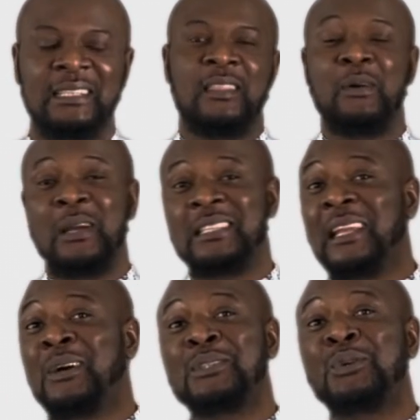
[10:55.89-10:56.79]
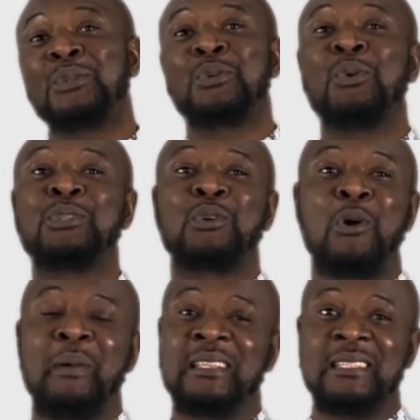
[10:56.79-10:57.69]
Now, I said I wasn't going to go into
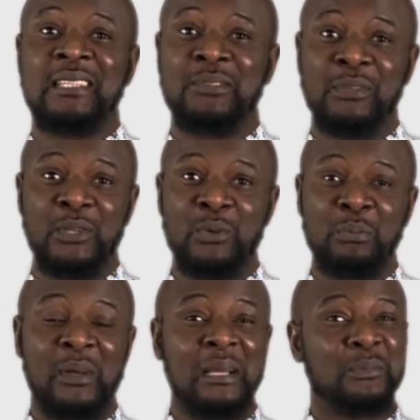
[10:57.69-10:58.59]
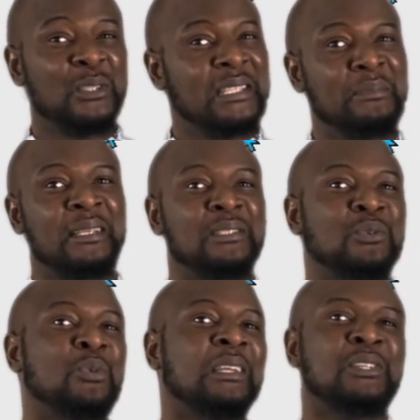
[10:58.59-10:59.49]
commands in this video, but I'm just tempted to
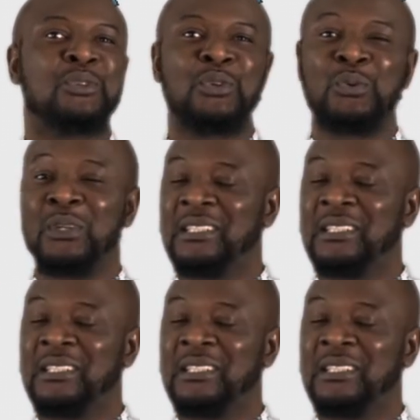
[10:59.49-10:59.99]
quickly show you what